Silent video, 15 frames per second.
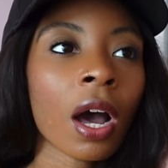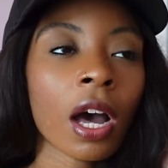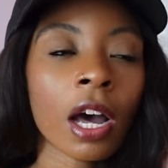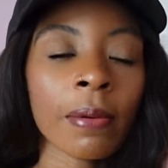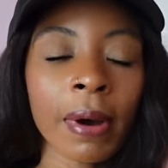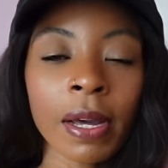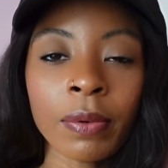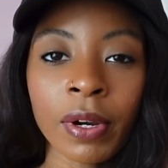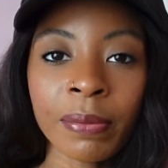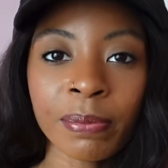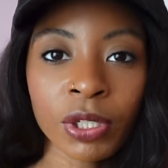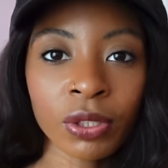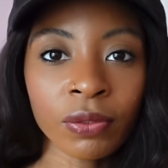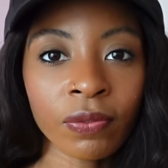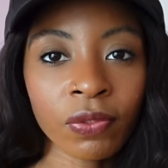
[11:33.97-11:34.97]
I won't
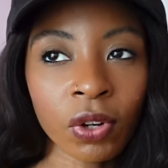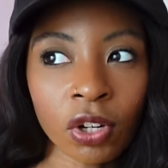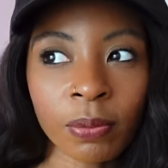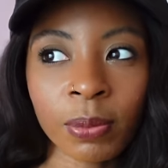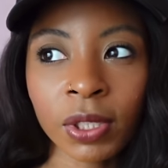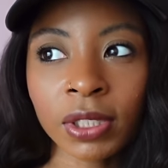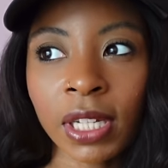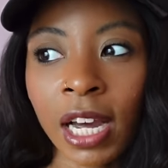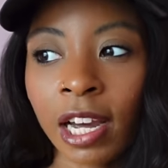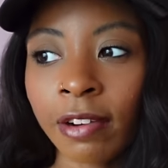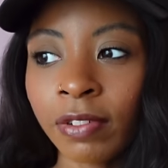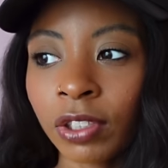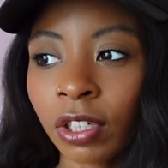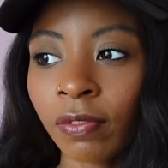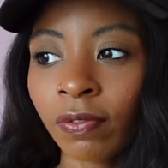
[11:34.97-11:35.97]
be doing Vlogmas. I
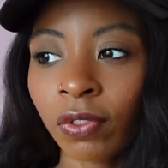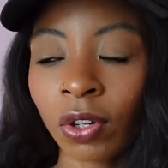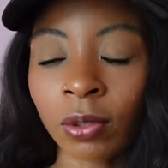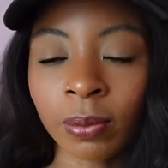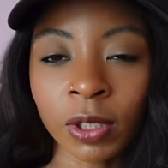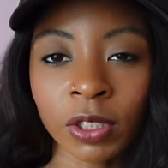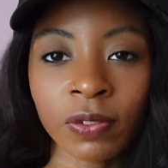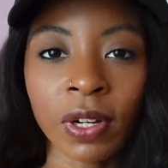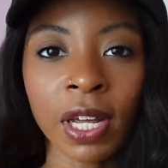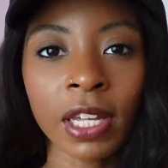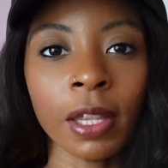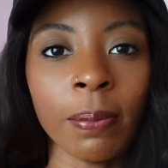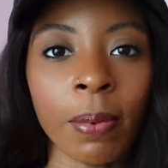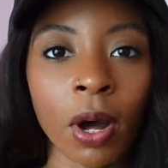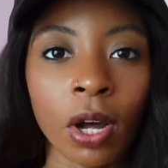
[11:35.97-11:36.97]
haven't done Vlogmas for like
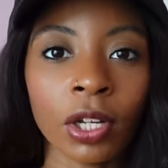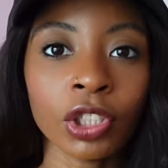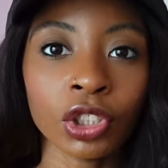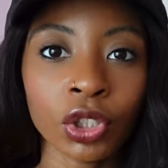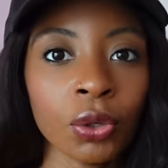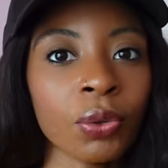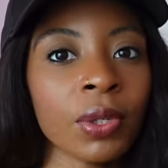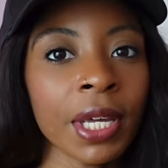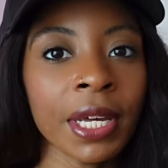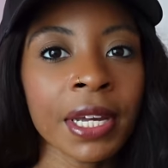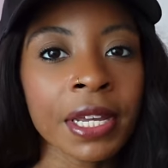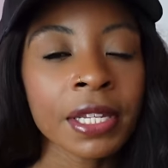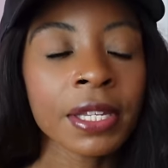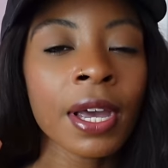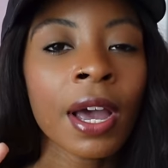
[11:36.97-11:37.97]
the past 2
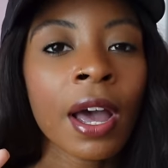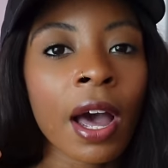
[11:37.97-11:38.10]
years.